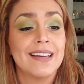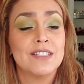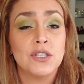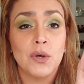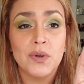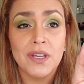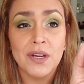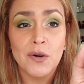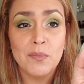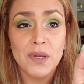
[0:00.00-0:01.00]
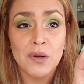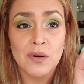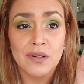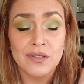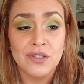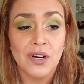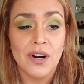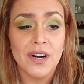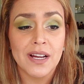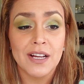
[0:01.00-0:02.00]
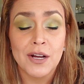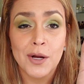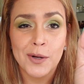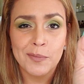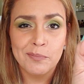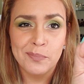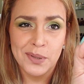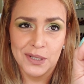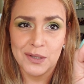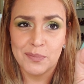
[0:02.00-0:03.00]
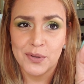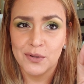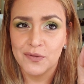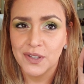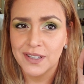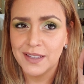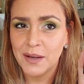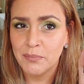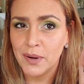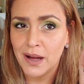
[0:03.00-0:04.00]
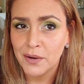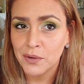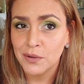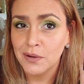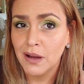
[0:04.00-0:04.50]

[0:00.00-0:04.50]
Tokyo Milk Dark Bulletproof. Look at that bottle.